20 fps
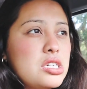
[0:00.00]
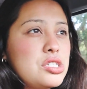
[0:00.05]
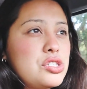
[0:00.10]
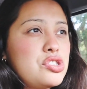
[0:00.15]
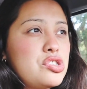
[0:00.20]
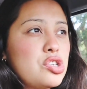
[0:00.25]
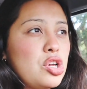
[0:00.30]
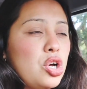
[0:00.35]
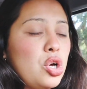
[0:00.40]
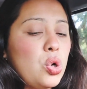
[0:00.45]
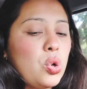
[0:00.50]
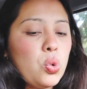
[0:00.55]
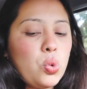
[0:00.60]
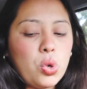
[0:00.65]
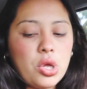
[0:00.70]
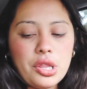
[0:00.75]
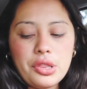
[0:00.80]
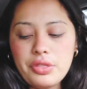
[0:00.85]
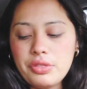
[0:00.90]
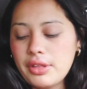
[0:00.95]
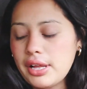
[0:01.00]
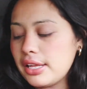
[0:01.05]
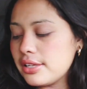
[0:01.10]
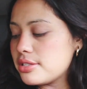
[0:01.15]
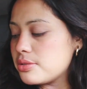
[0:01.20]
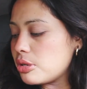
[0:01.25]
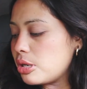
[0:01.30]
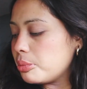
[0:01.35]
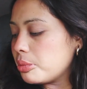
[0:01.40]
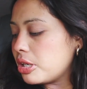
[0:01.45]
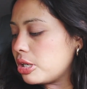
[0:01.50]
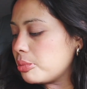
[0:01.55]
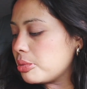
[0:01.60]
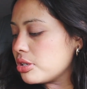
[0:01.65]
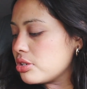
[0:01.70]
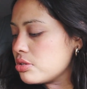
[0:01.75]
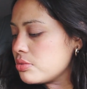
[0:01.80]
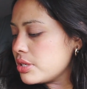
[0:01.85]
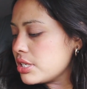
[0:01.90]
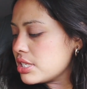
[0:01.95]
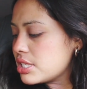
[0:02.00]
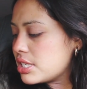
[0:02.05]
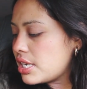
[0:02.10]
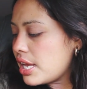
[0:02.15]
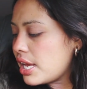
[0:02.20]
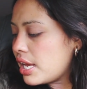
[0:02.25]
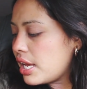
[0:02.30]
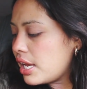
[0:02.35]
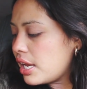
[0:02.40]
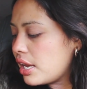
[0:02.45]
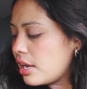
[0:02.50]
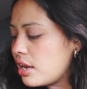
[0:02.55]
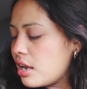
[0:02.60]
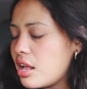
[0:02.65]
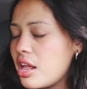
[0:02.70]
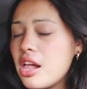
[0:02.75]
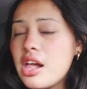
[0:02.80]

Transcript: So that's what I'm gonna be doing today.